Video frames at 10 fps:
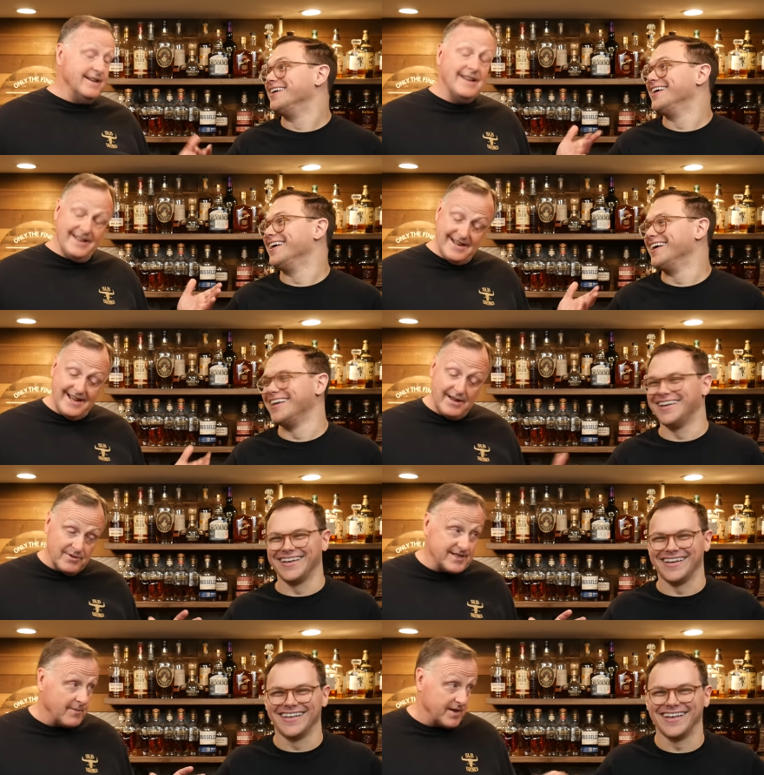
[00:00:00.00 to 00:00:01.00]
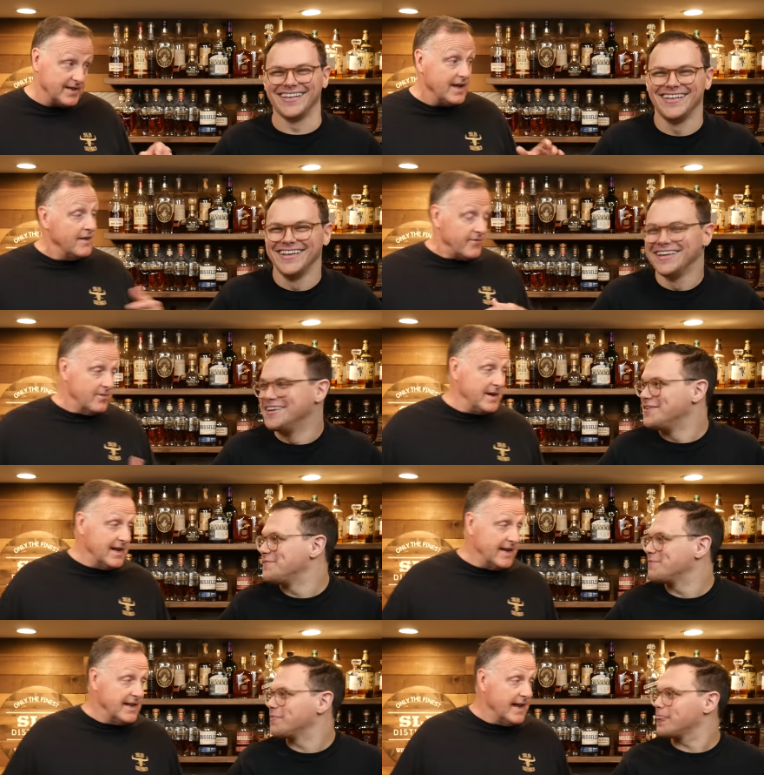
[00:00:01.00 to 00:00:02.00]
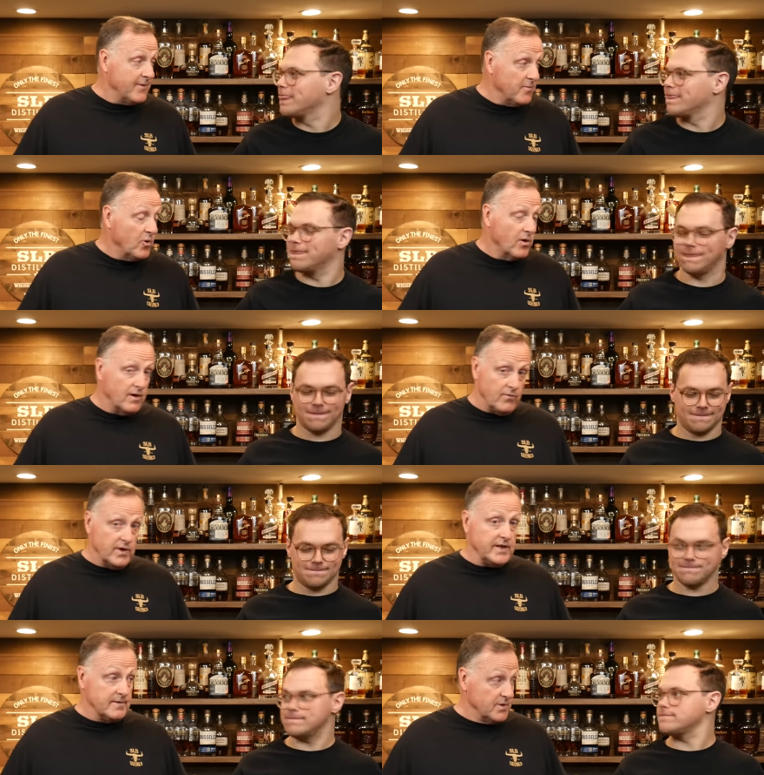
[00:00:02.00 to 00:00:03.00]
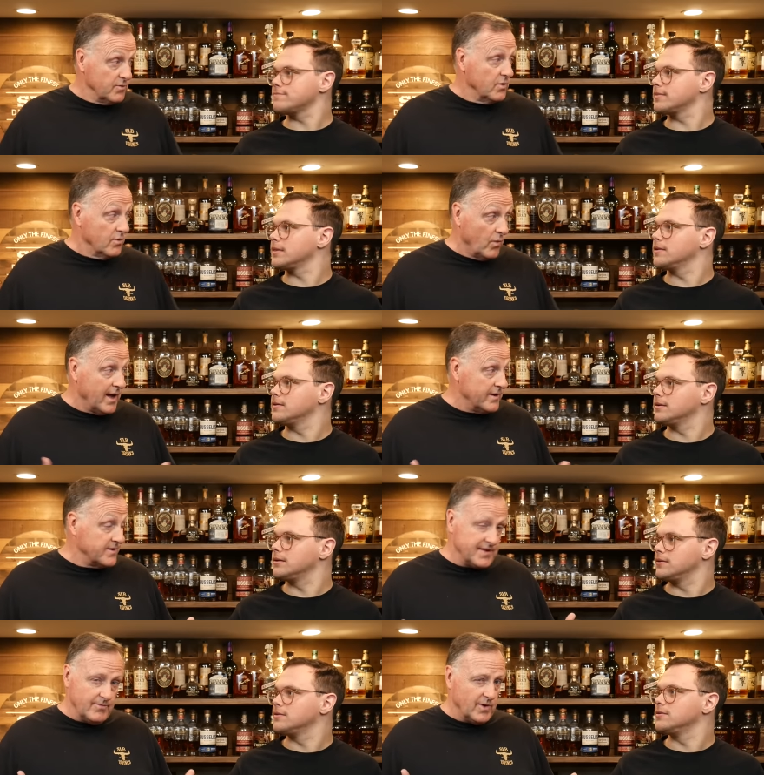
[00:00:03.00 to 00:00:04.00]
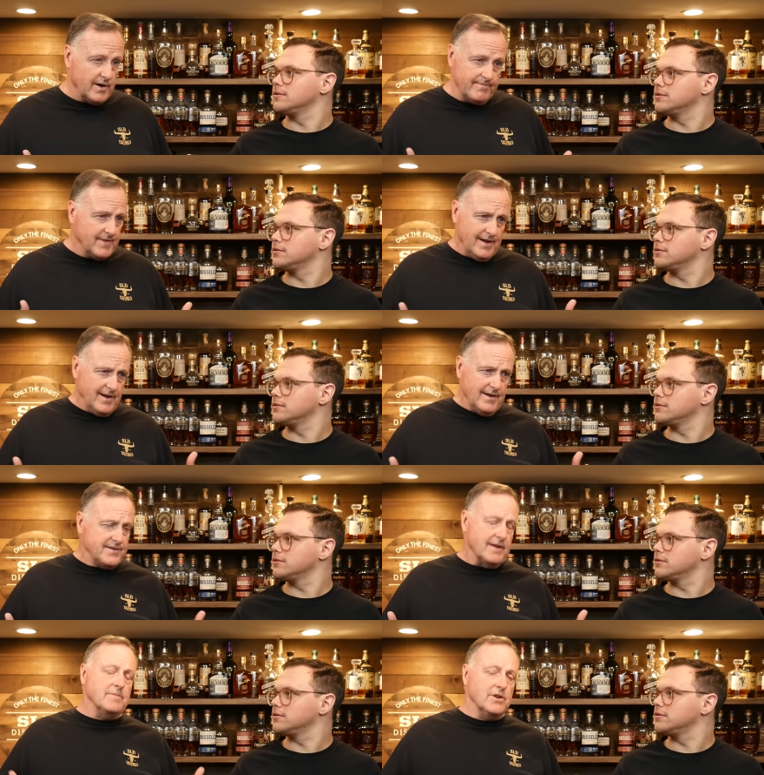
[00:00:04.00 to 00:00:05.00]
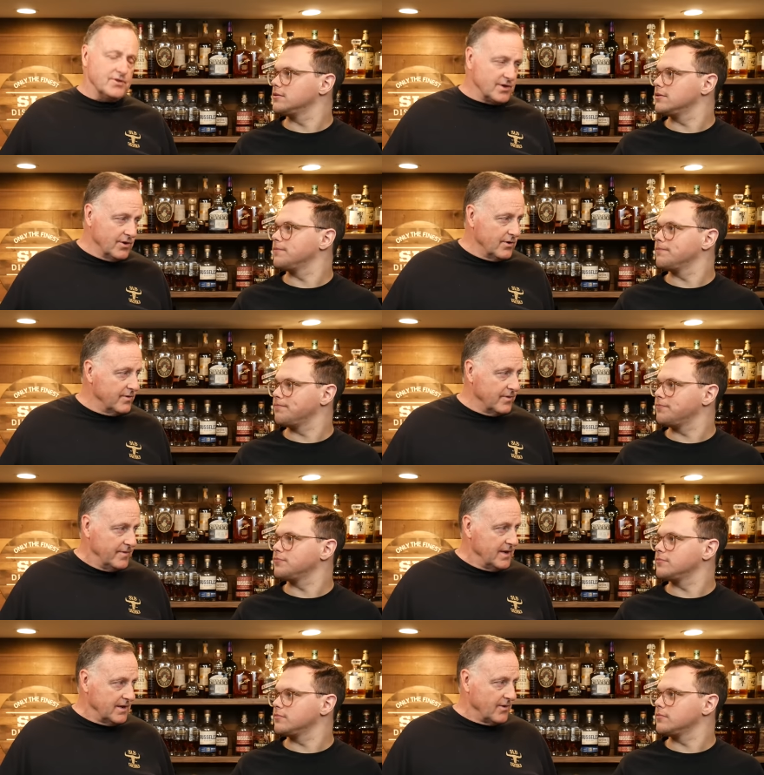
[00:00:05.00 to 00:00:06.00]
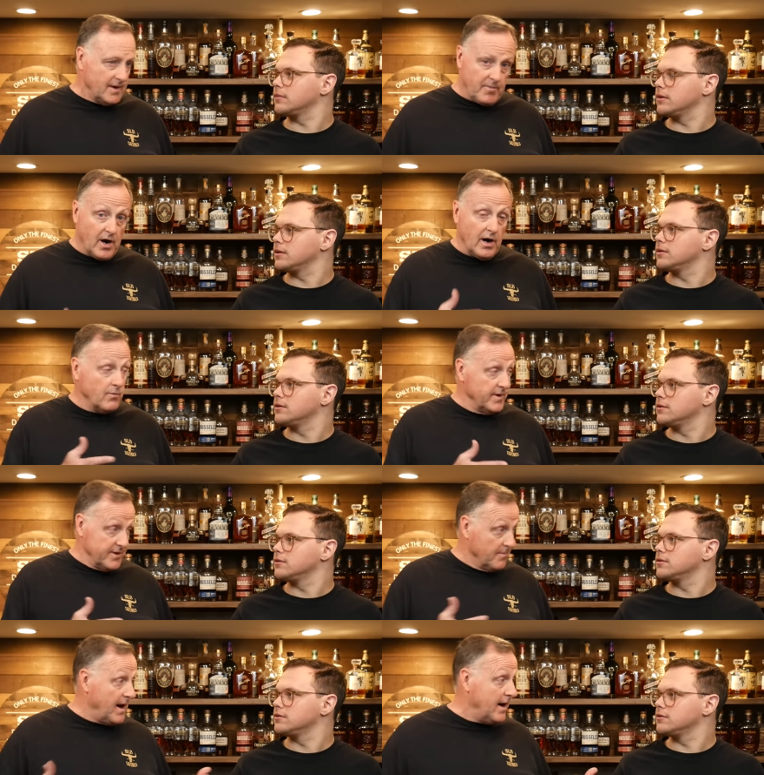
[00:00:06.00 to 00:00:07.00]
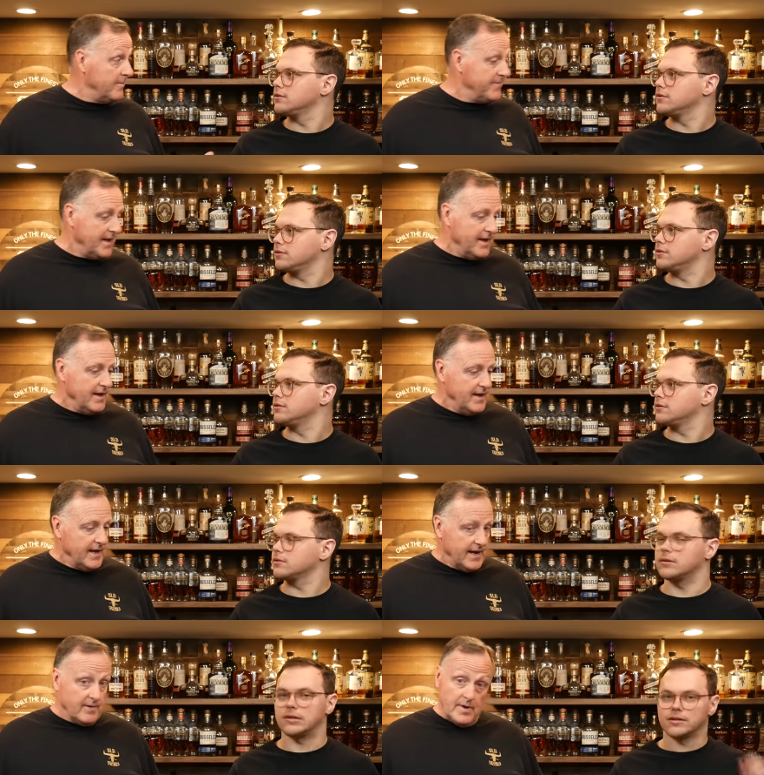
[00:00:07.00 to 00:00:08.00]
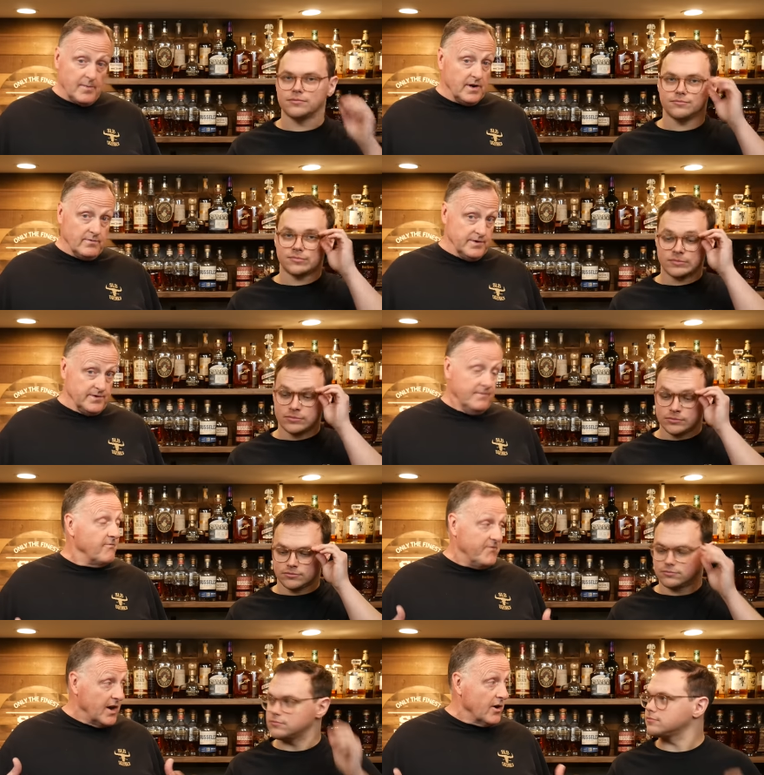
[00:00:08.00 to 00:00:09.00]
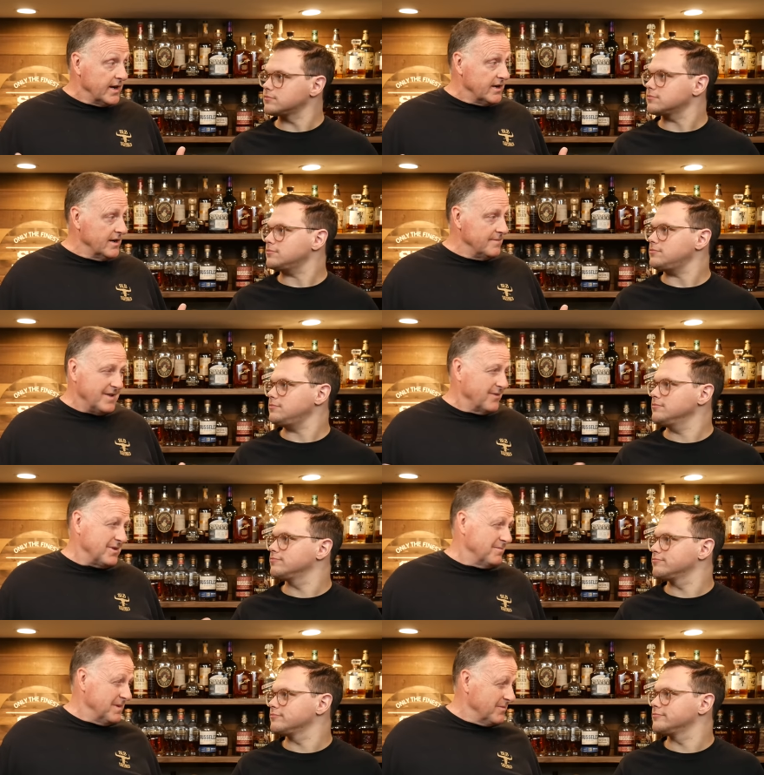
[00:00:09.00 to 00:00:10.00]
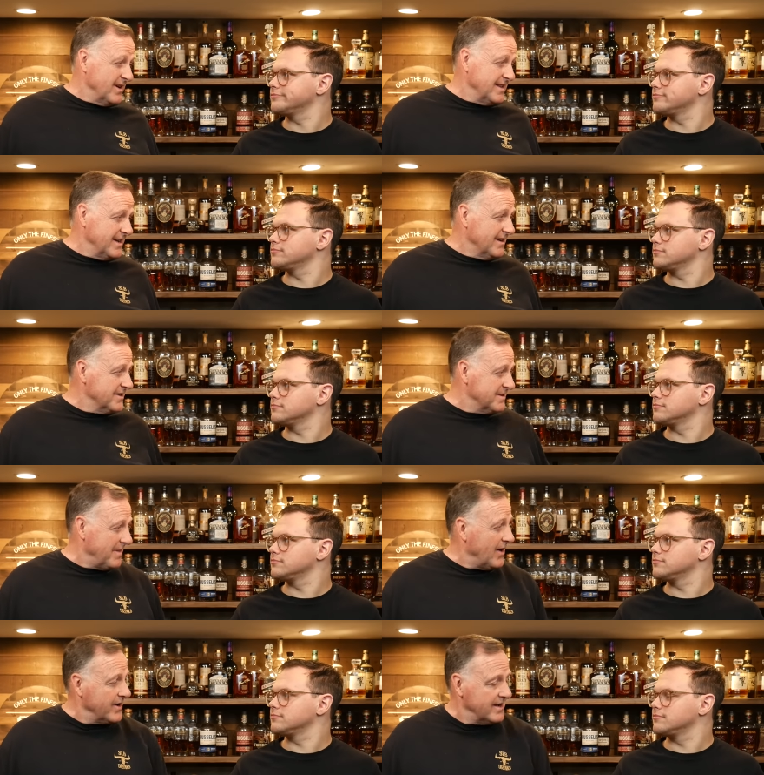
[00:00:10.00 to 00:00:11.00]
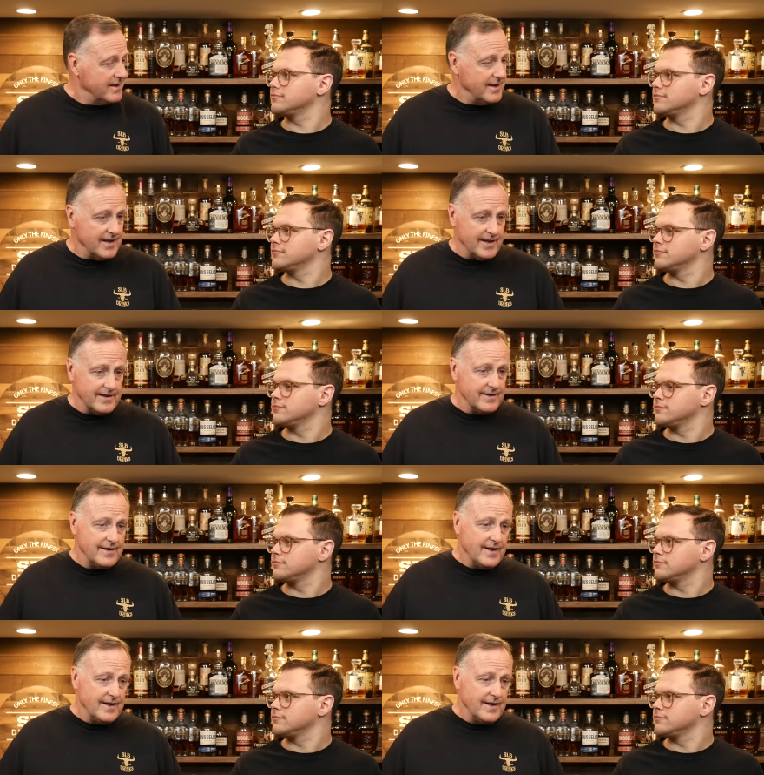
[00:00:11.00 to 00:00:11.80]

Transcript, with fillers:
Speaker 1: it, it, was tough because for me, I did have a pour of William Larue Weller somewhere some years ago, you know, at a bar with your mom, and I remembered it was very good, but I don't really remember anything else about it. And